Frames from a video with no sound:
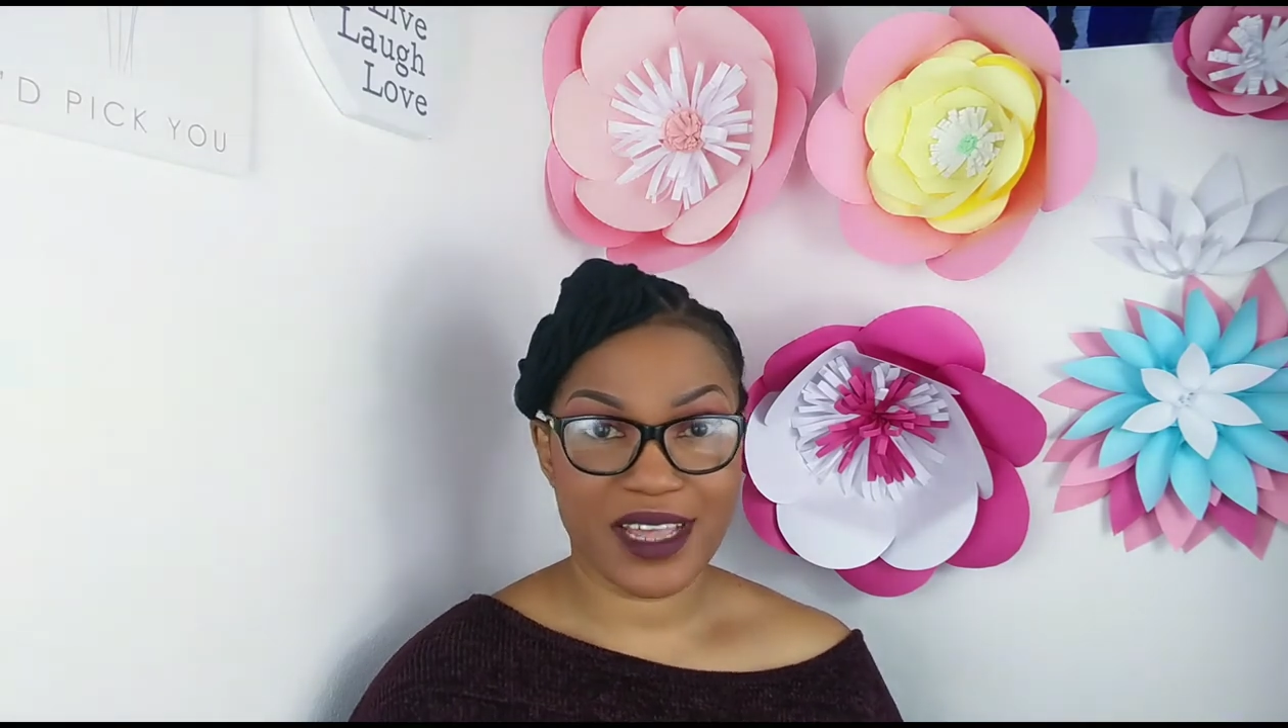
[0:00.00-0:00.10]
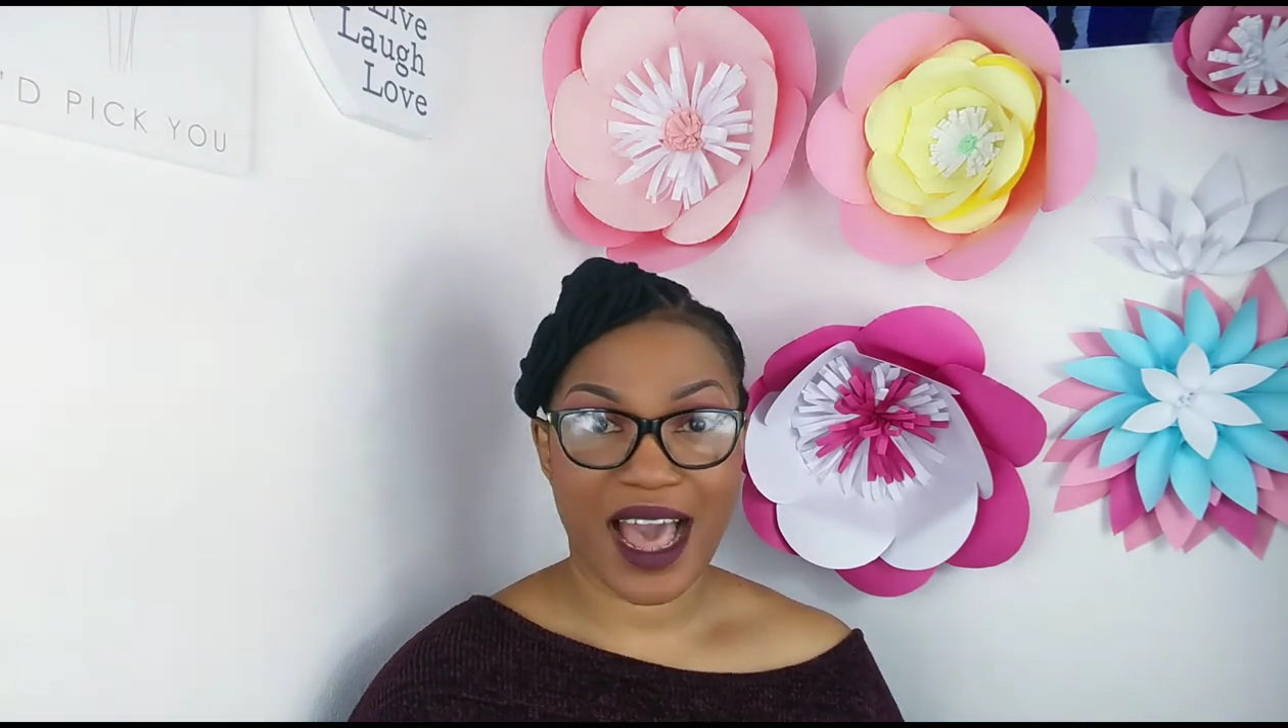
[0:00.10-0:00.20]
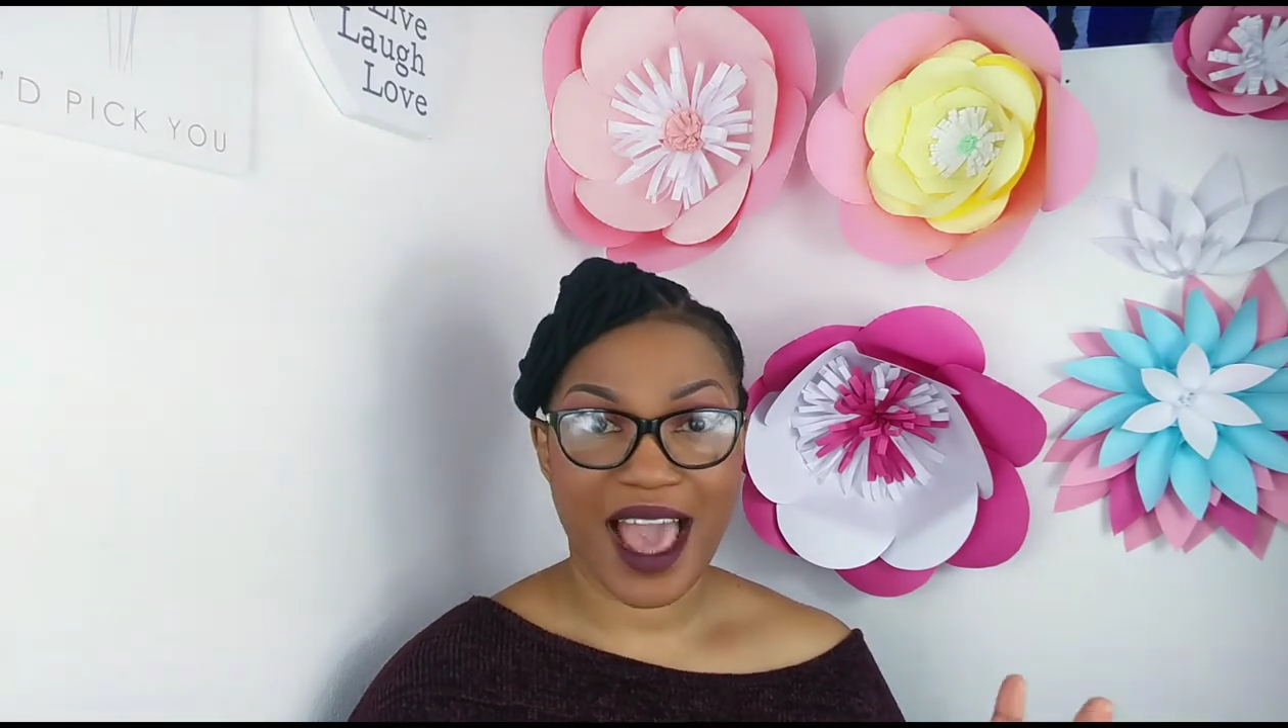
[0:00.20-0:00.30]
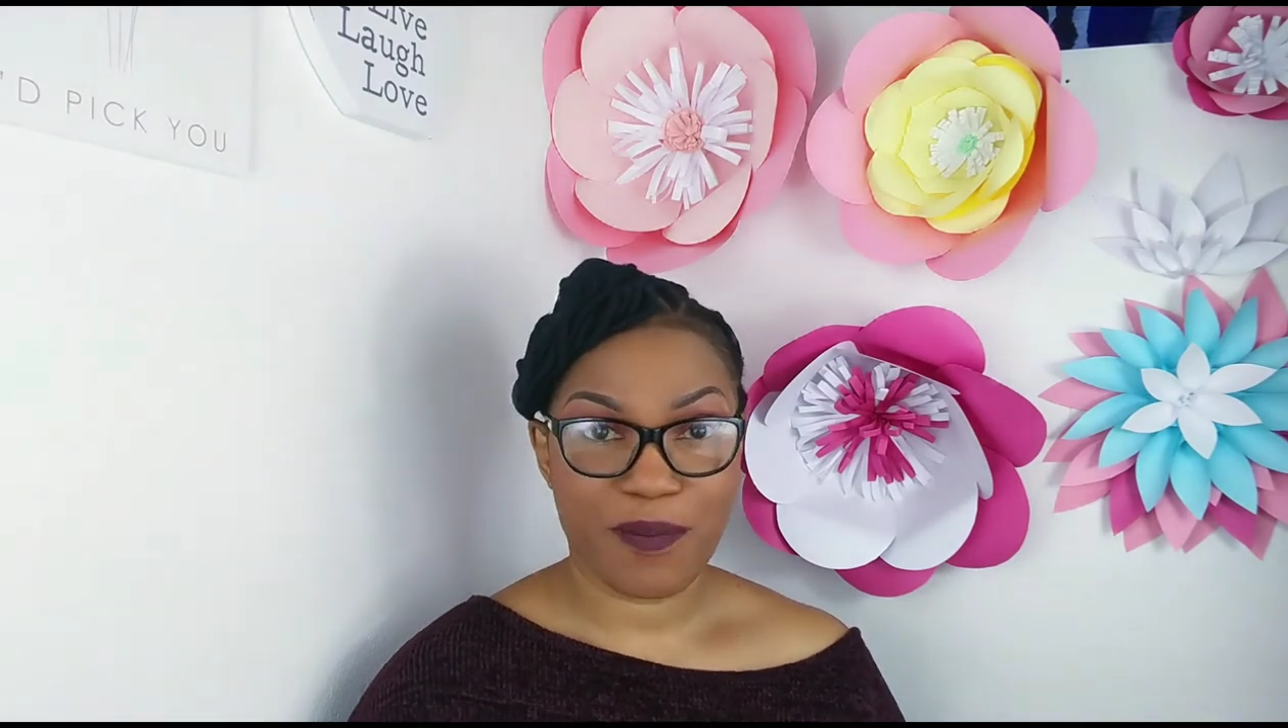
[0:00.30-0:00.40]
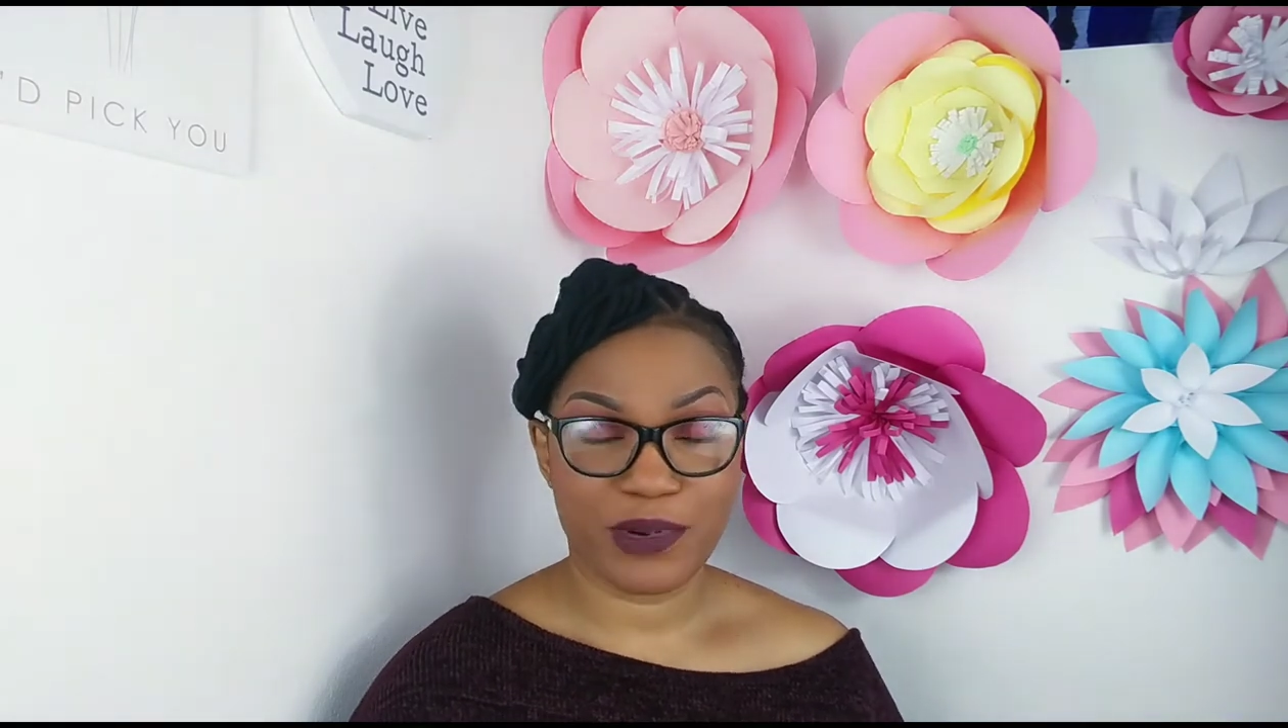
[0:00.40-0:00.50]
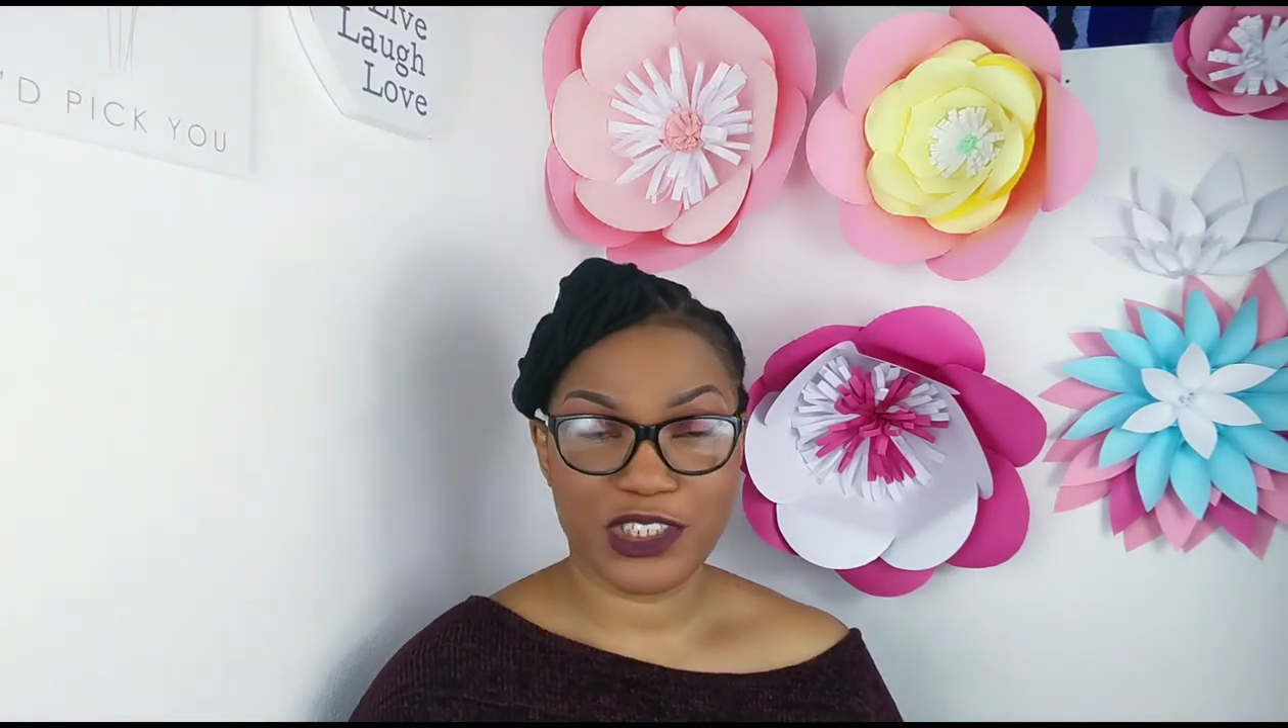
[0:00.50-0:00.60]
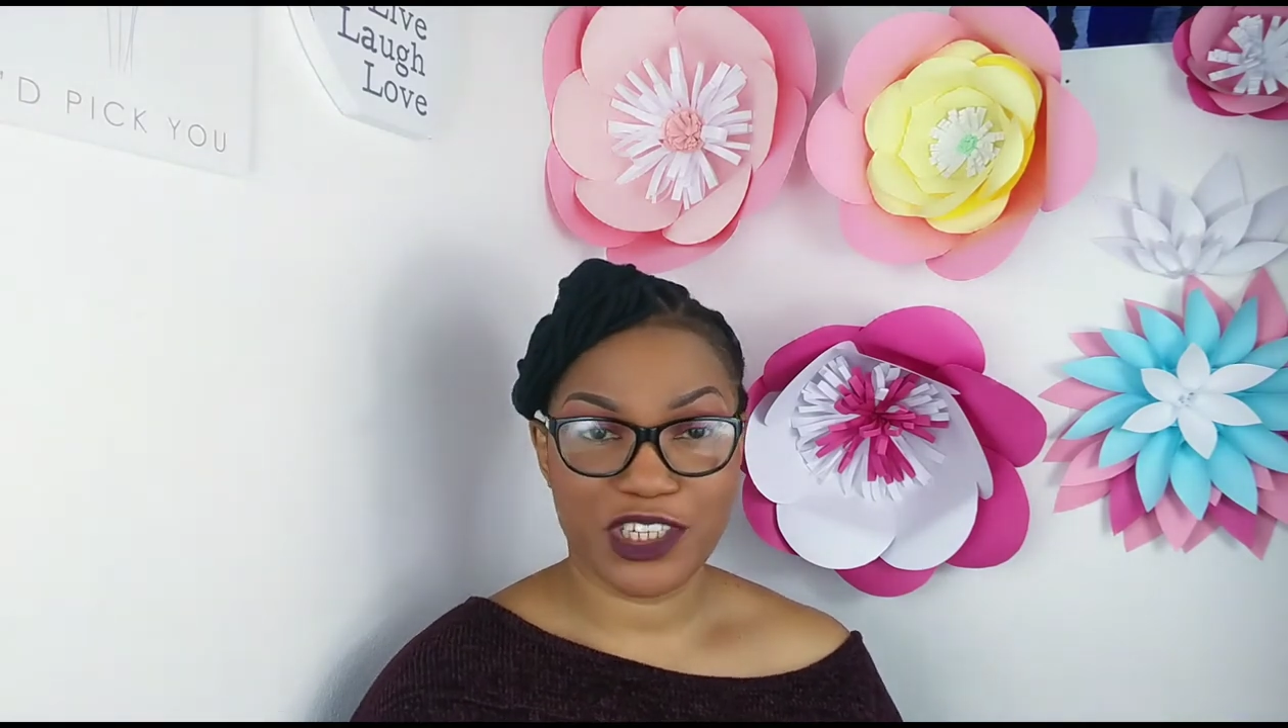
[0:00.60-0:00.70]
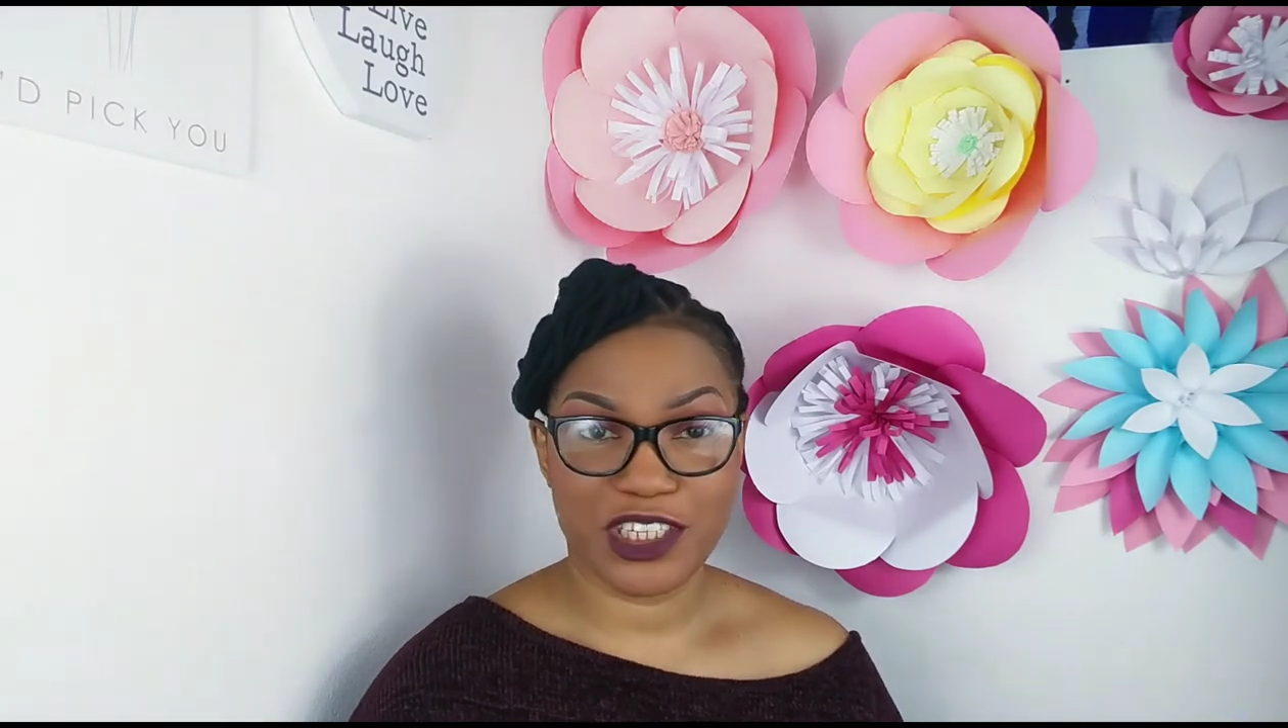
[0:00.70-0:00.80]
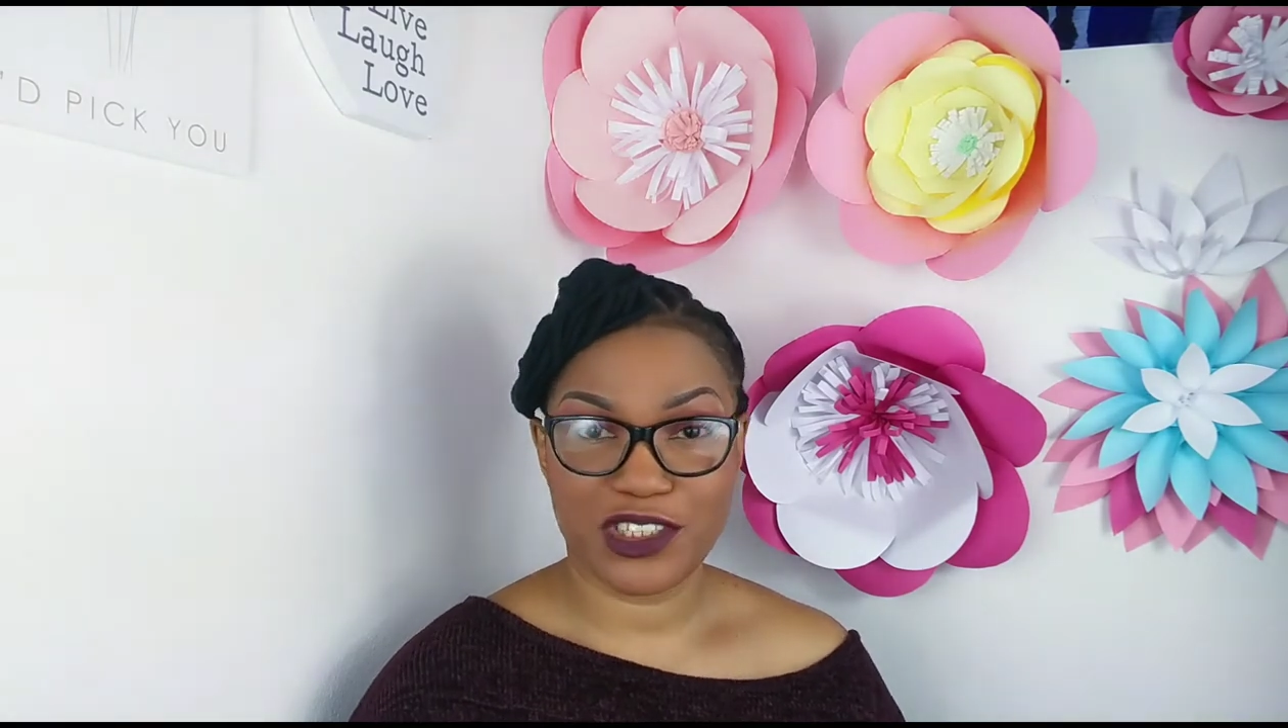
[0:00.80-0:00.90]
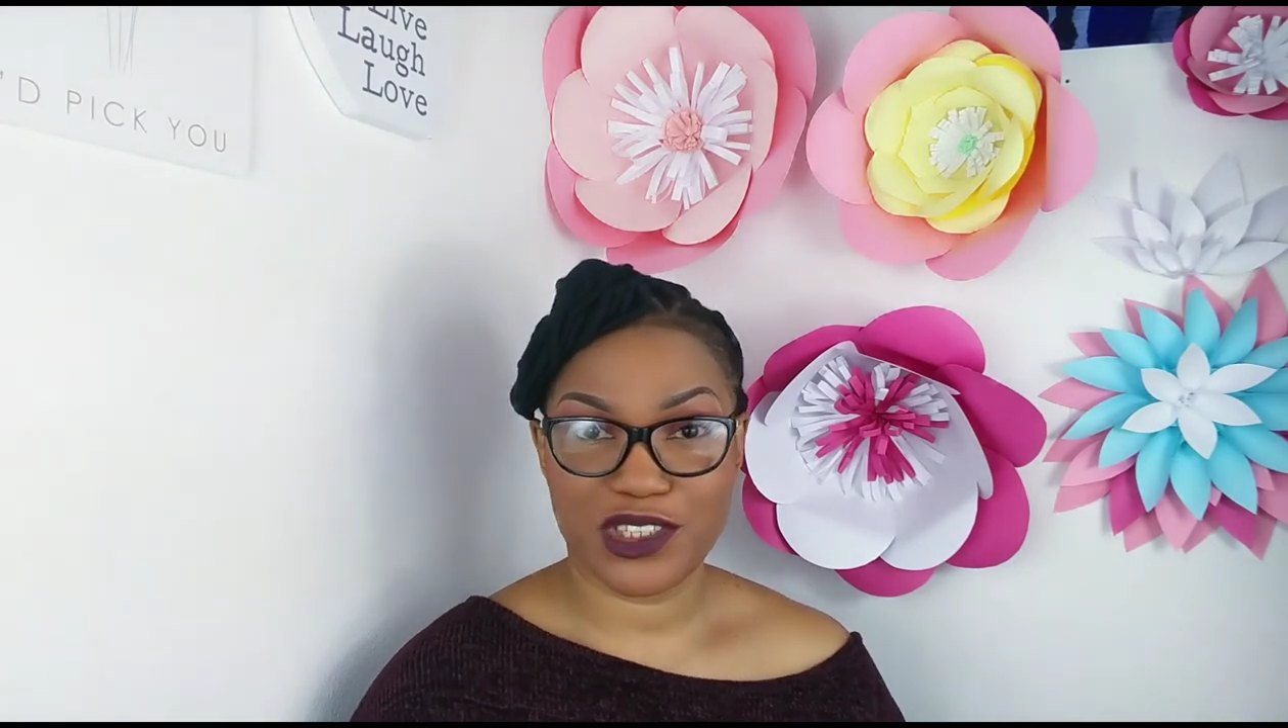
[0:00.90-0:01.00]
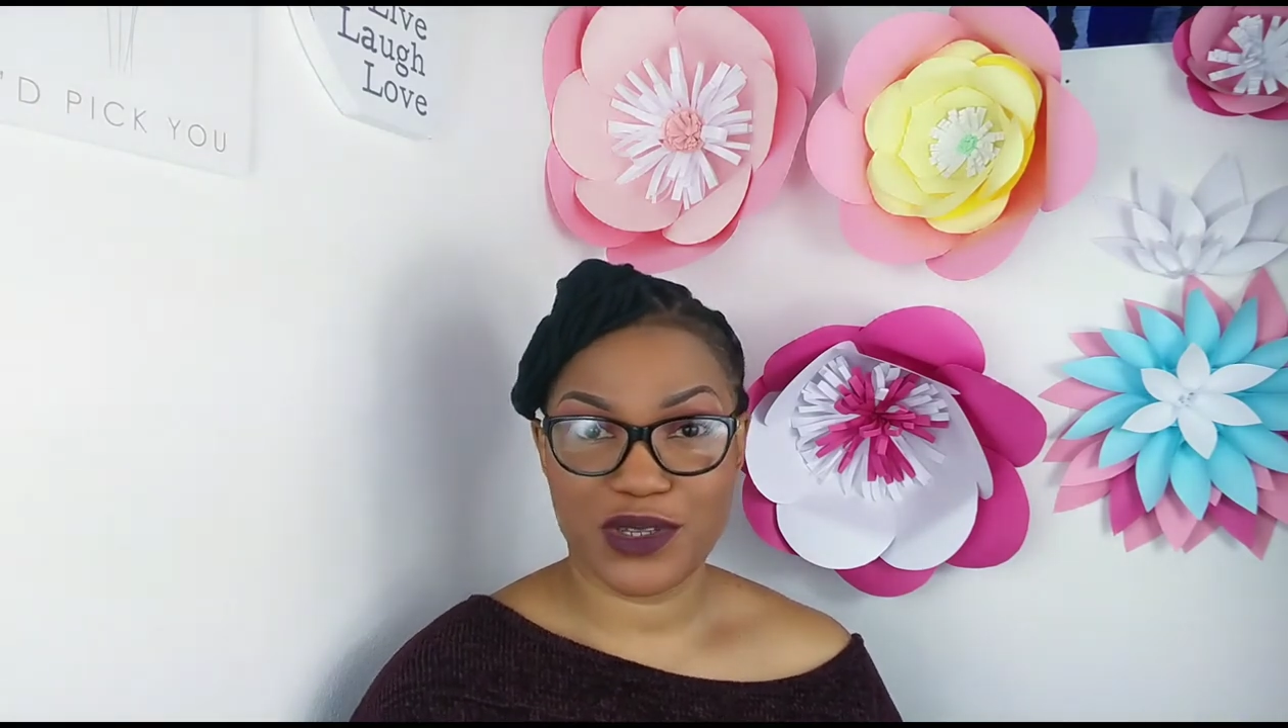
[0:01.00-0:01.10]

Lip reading: I appreciate